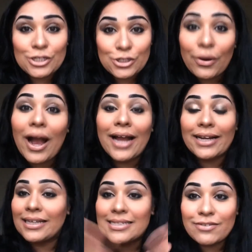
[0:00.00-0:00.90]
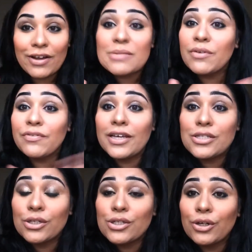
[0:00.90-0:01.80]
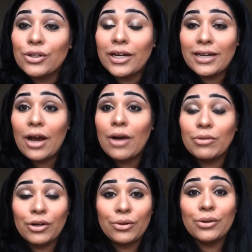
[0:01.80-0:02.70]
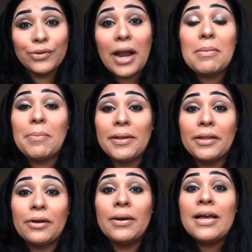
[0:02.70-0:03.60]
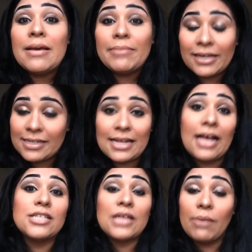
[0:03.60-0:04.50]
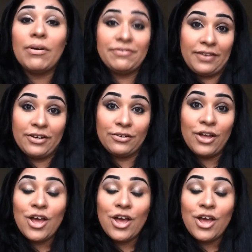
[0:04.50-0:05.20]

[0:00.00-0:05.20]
I tried. At least the rest of my face looks good, and now I'm going to go and cry on my pillow because that's how I feel.